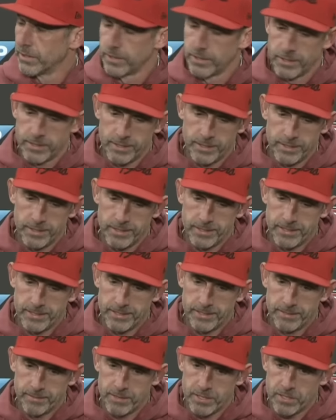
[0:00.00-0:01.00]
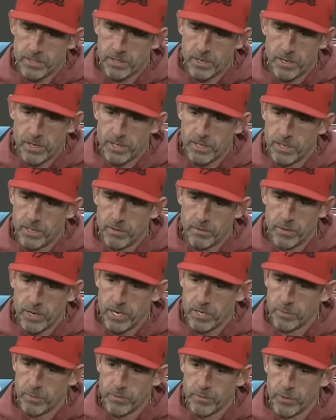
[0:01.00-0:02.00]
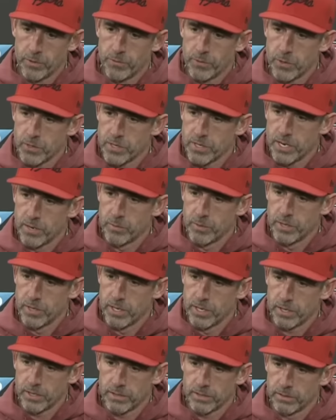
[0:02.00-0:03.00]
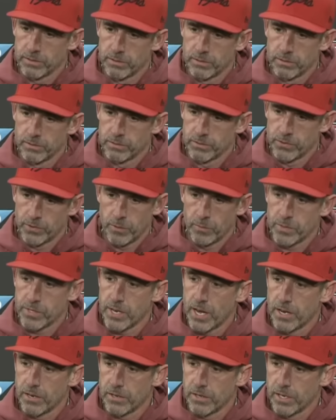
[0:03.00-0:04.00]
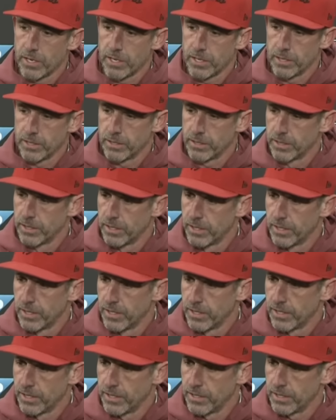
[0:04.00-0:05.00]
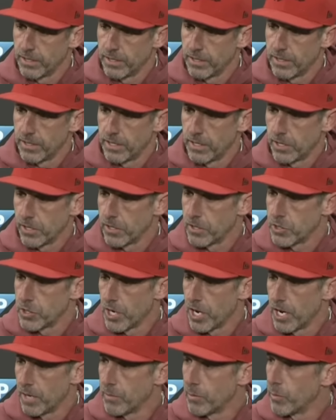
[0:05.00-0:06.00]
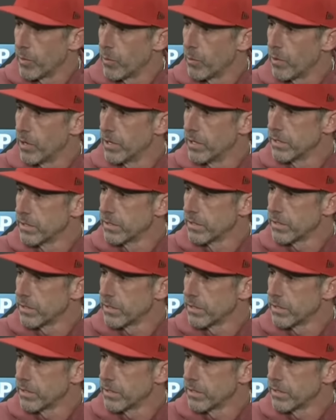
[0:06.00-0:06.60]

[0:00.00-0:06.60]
And I did it randomly for the first time with Nick some Saturday, and he did a good job and we won.